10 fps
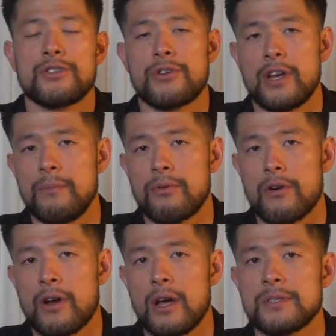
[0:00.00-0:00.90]
training
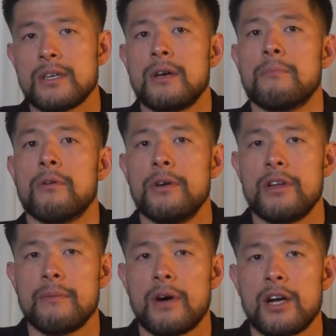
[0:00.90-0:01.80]
programs,
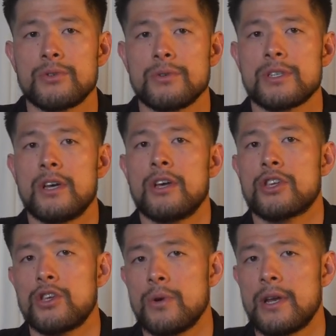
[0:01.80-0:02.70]
mobility modules,
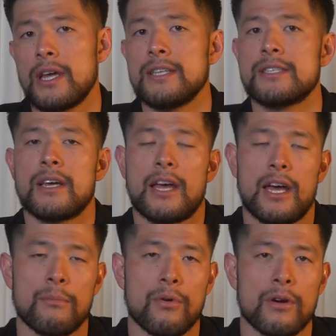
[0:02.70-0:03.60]
Q&As,
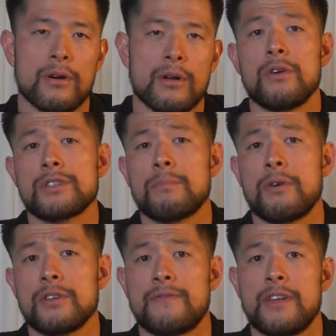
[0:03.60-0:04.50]
and more. We'll also
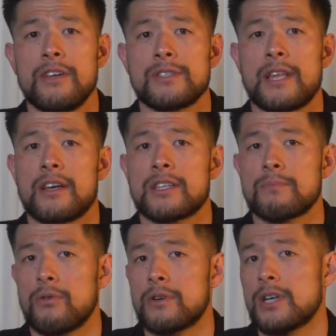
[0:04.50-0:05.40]
post videos that
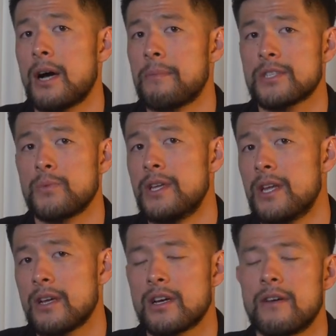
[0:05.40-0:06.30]
explore topics we
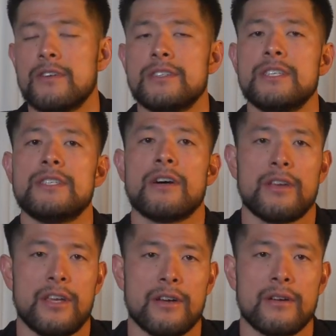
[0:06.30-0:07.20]
didn't cover in detail
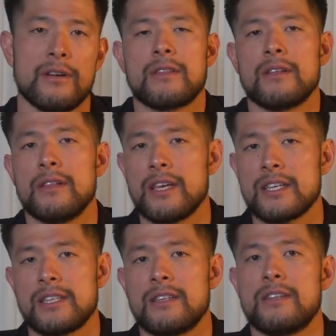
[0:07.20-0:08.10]
here. The link
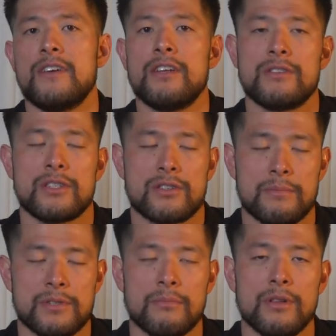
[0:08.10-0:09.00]
is in the video
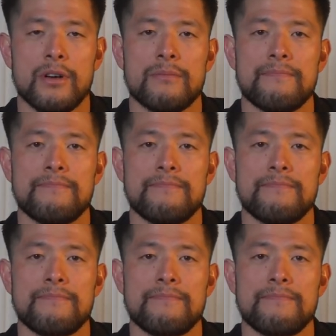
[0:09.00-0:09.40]
description below.